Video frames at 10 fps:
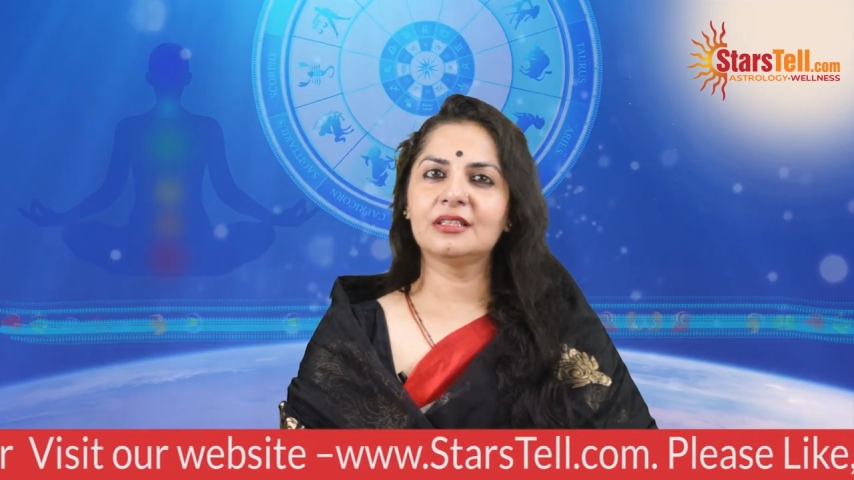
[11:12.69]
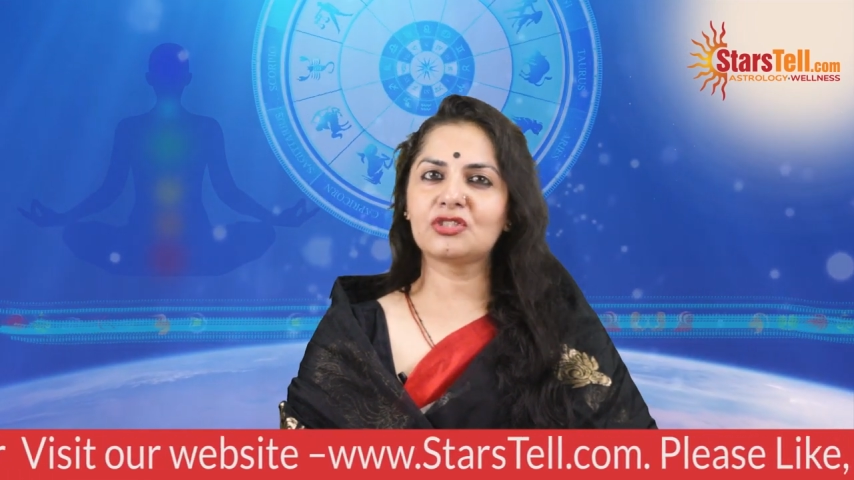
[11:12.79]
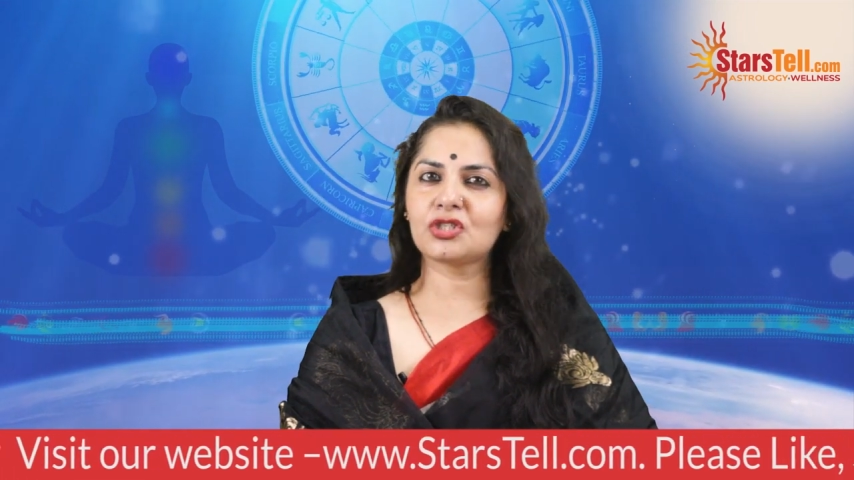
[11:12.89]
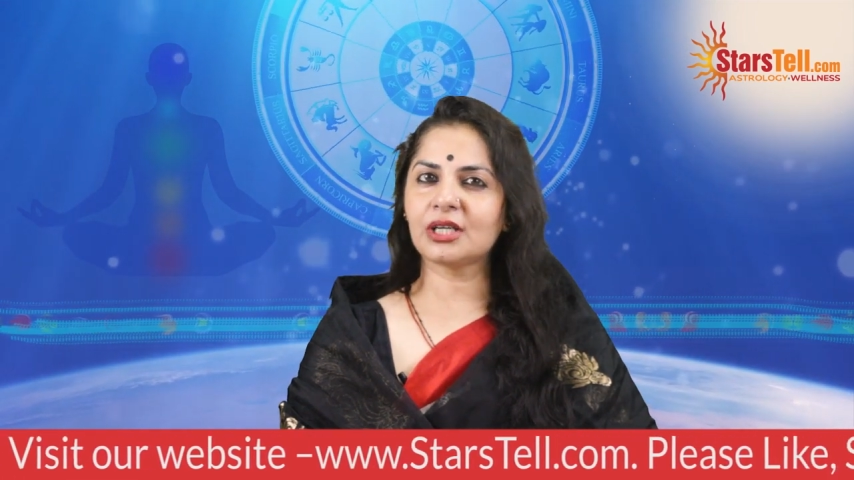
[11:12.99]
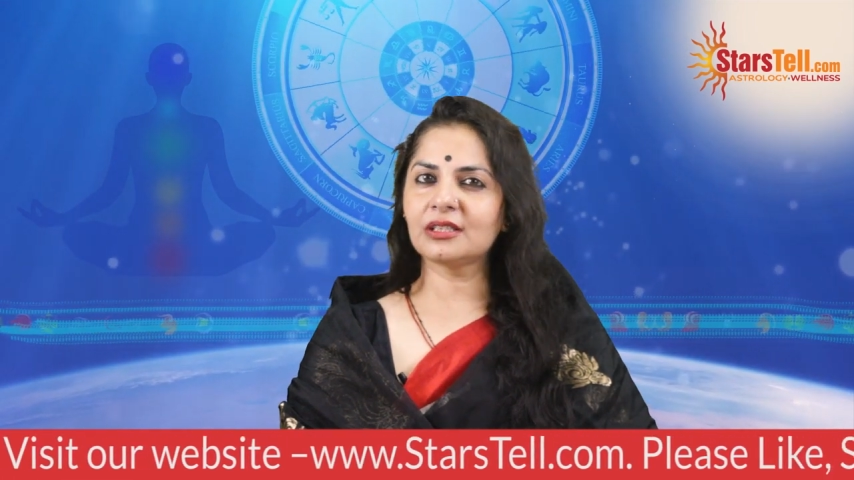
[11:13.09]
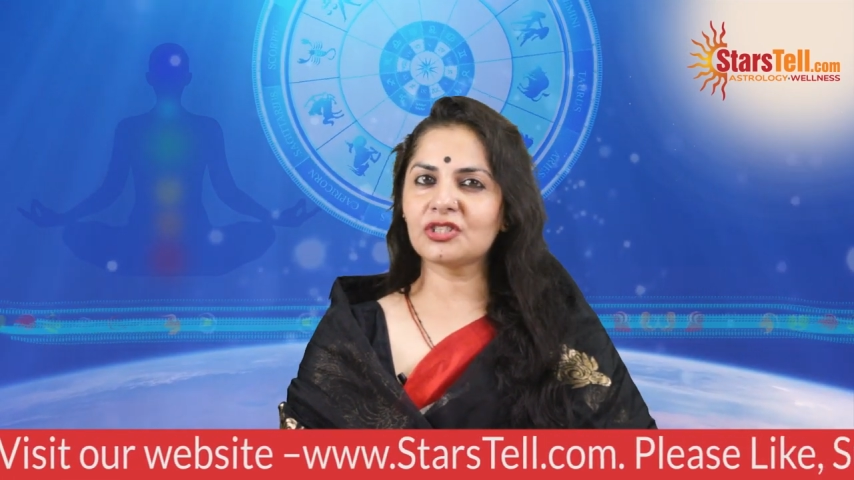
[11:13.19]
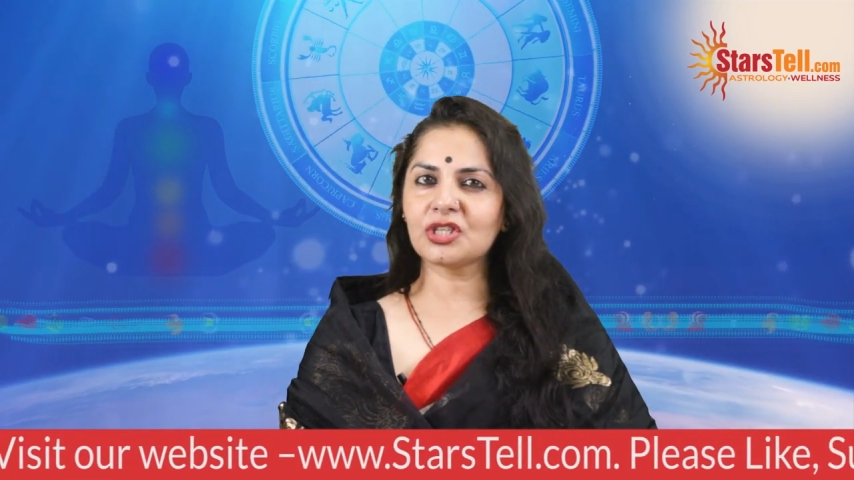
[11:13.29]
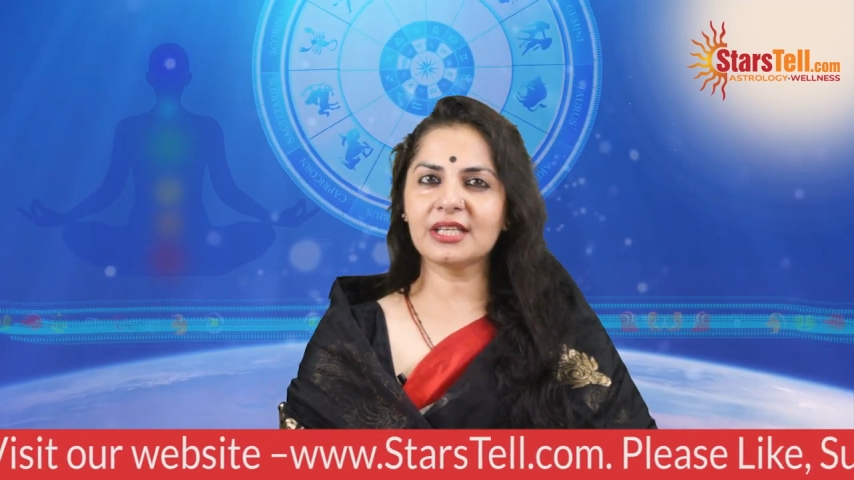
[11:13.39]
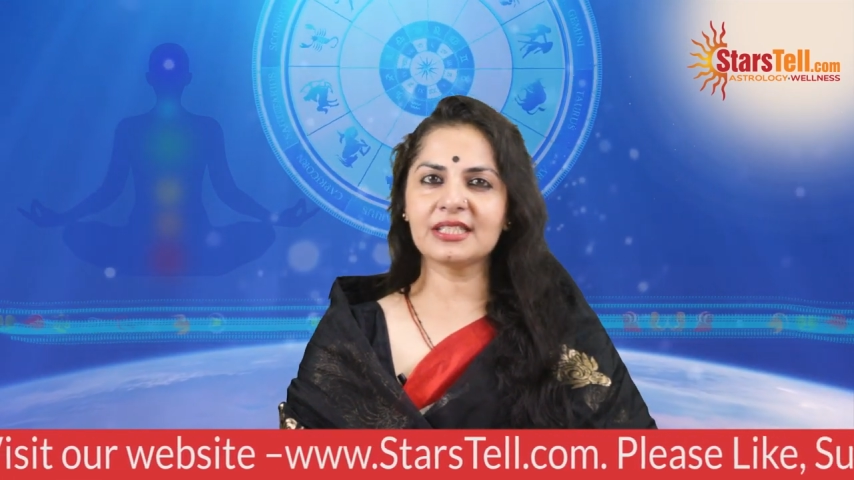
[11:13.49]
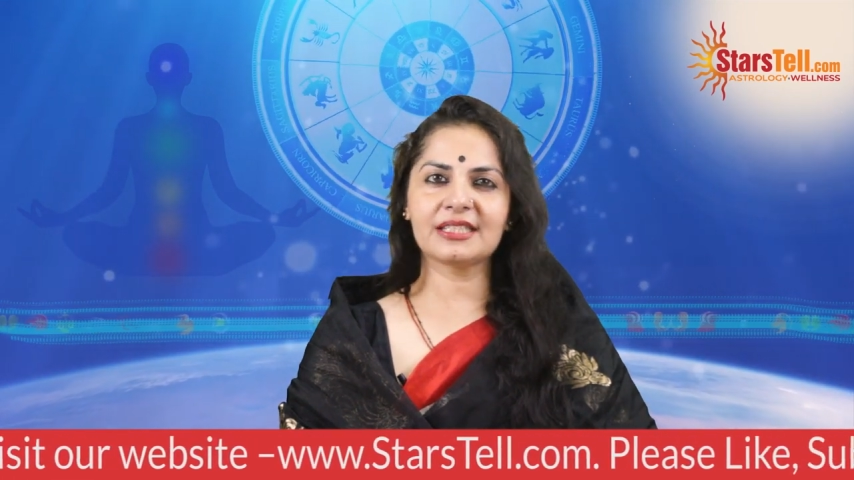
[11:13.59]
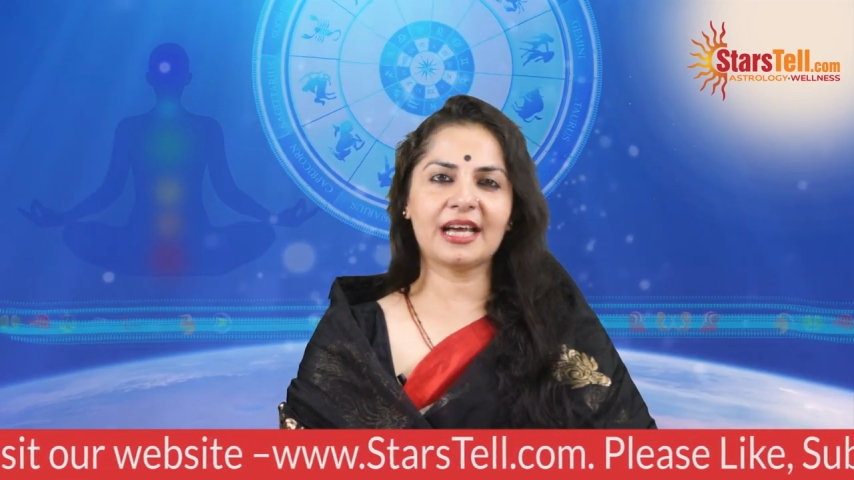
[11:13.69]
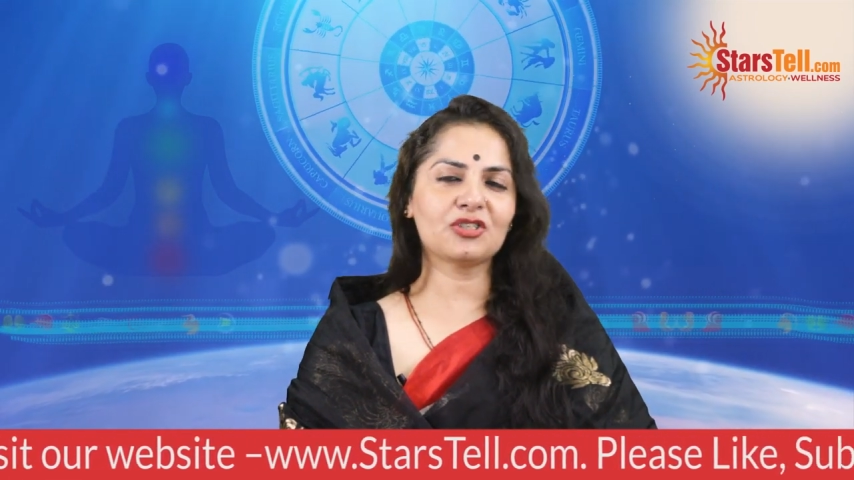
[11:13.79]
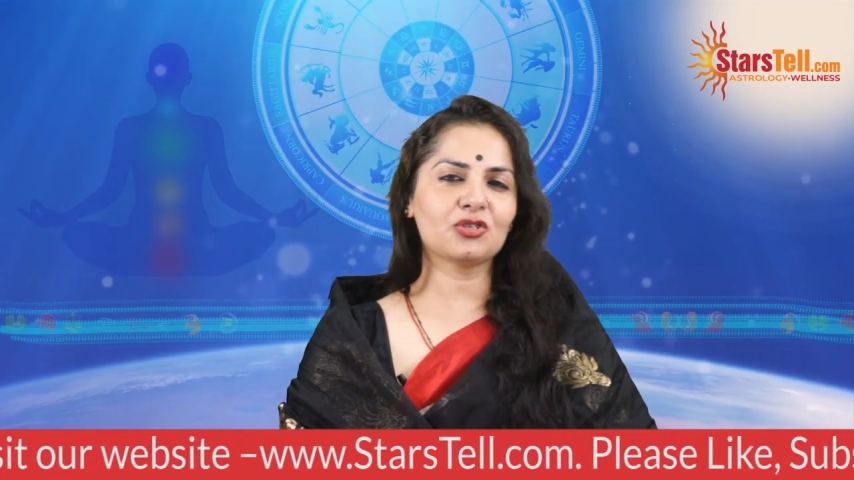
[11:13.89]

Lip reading: The Chardasha is that